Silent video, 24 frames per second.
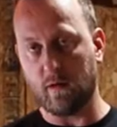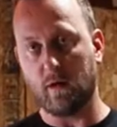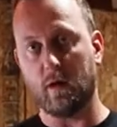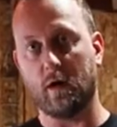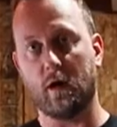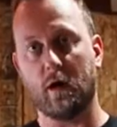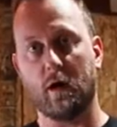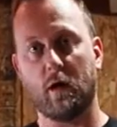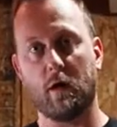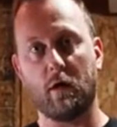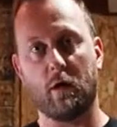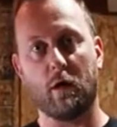
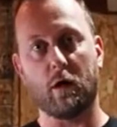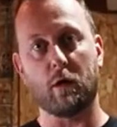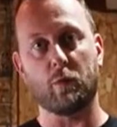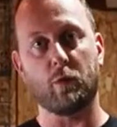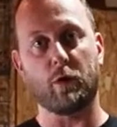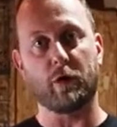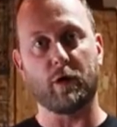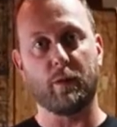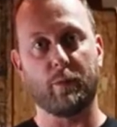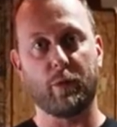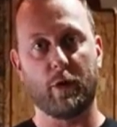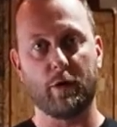
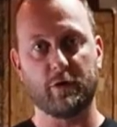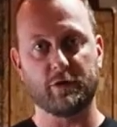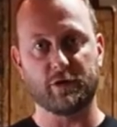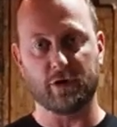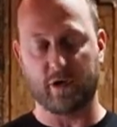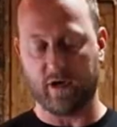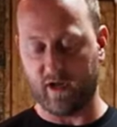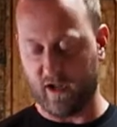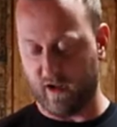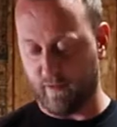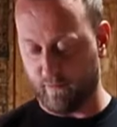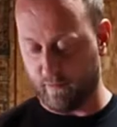hardware components
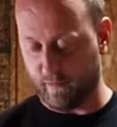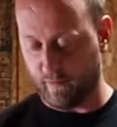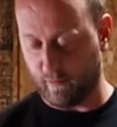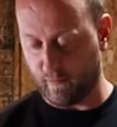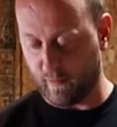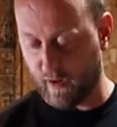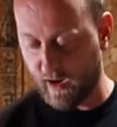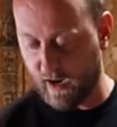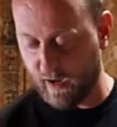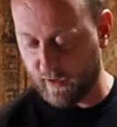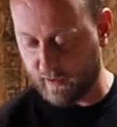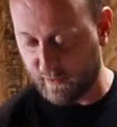you're going to have on your
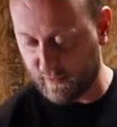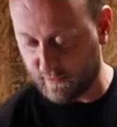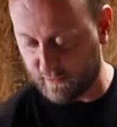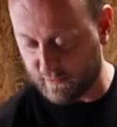rack.